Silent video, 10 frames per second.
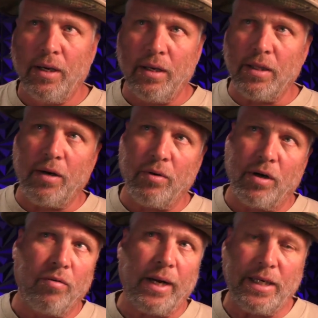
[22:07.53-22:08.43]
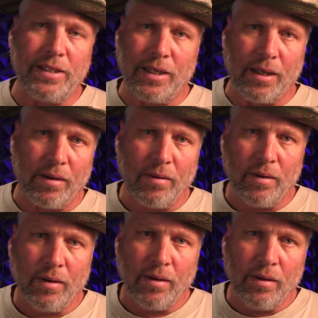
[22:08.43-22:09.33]
they were grazing
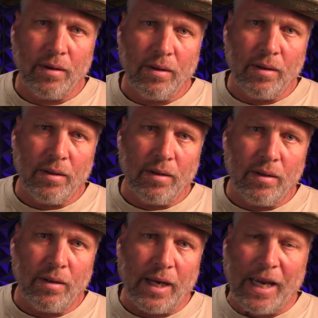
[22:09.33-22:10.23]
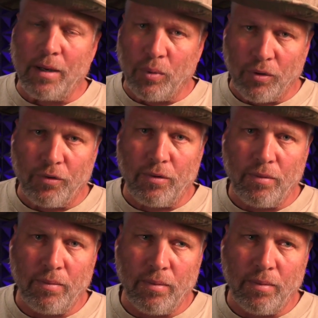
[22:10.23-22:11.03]
animals.